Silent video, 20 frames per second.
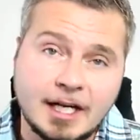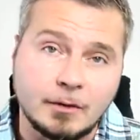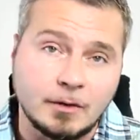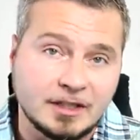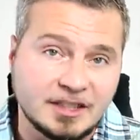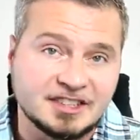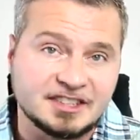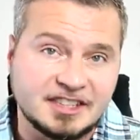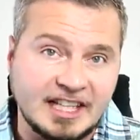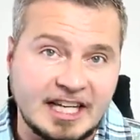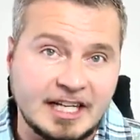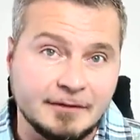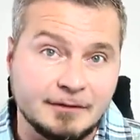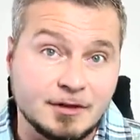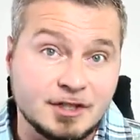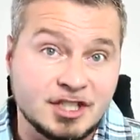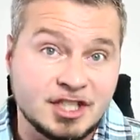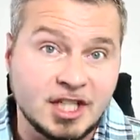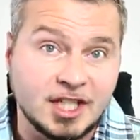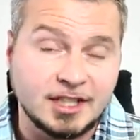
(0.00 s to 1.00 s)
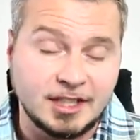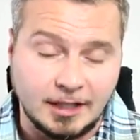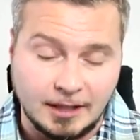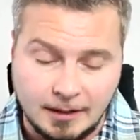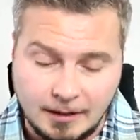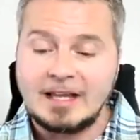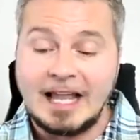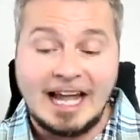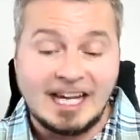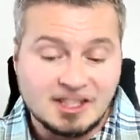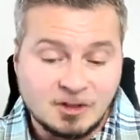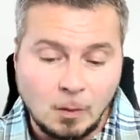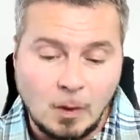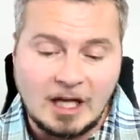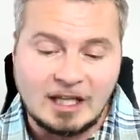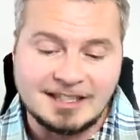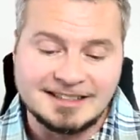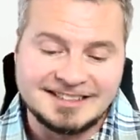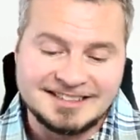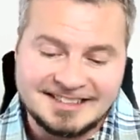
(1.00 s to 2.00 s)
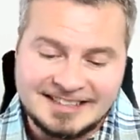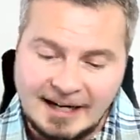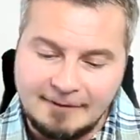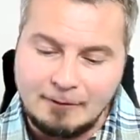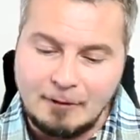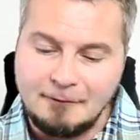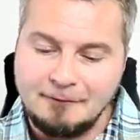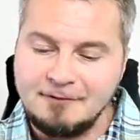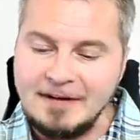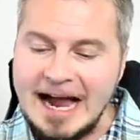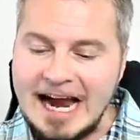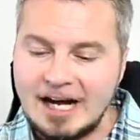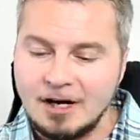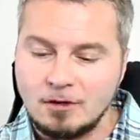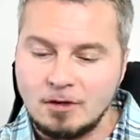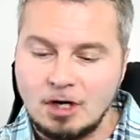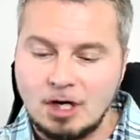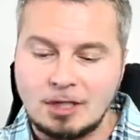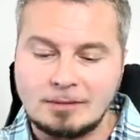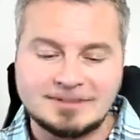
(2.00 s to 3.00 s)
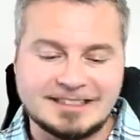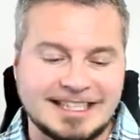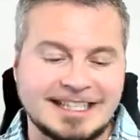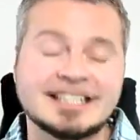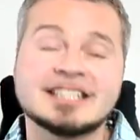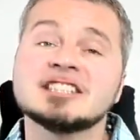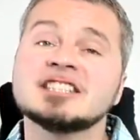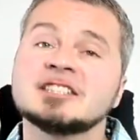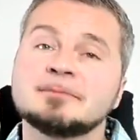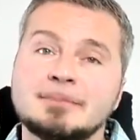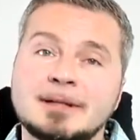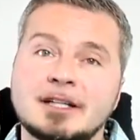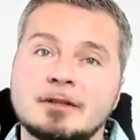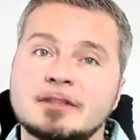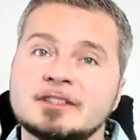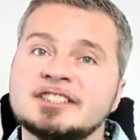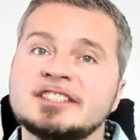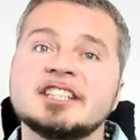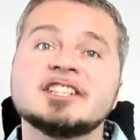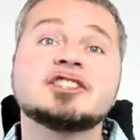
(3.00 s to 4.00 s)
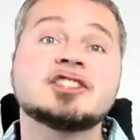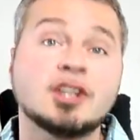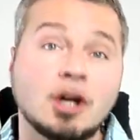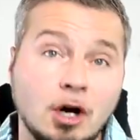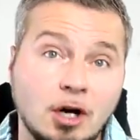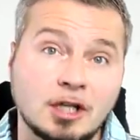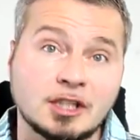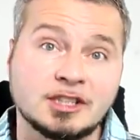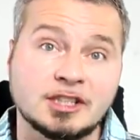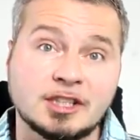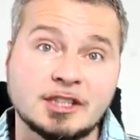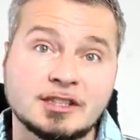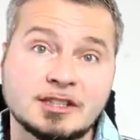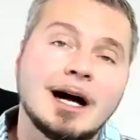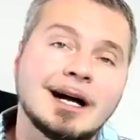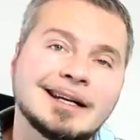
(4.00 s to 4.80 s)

here in the state of Virginia, as well as several firearms and conspiracy charges.